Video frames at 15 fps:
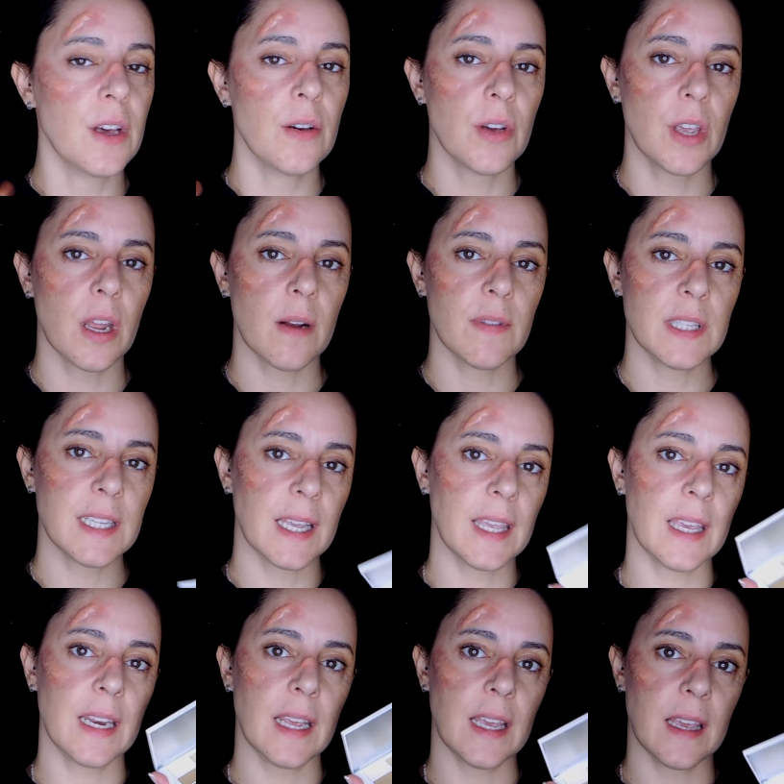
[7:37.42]
We're gonna be
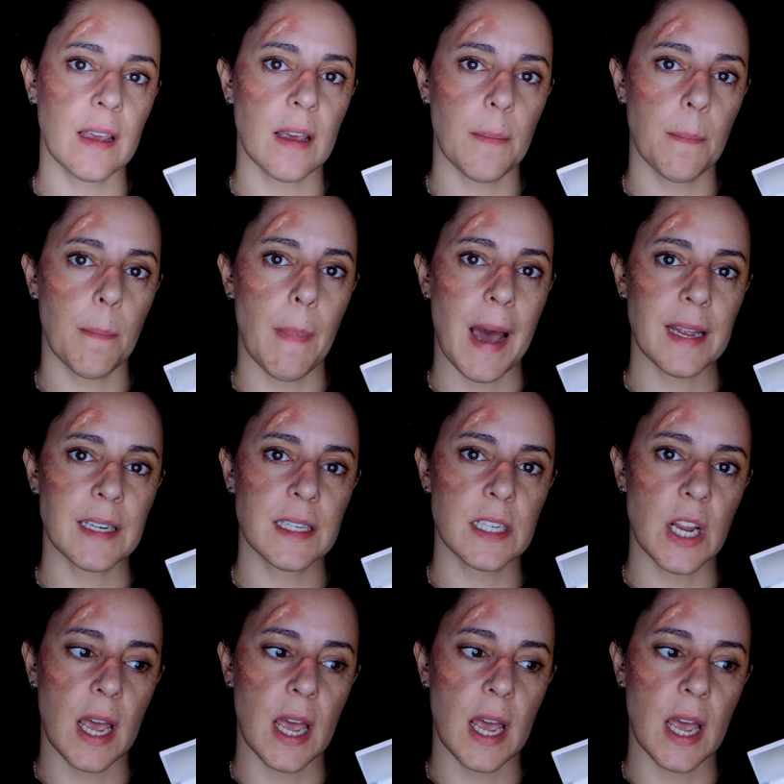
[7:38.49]
taking a matte